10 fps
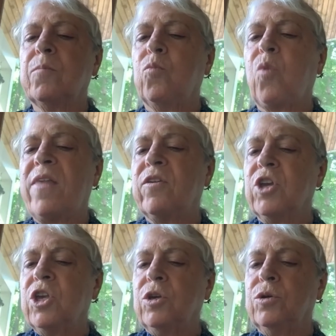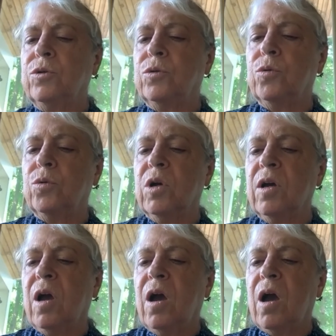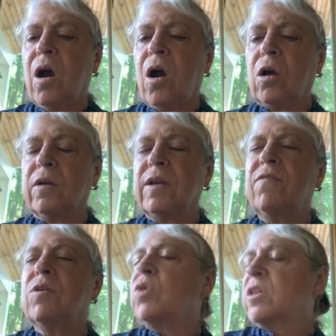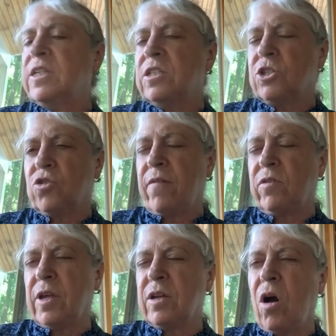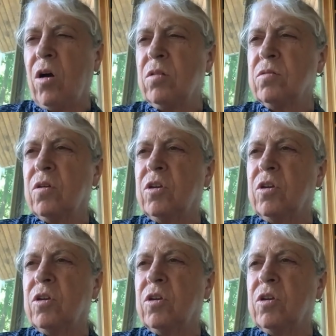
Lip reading: whether you are even willing to travel at all,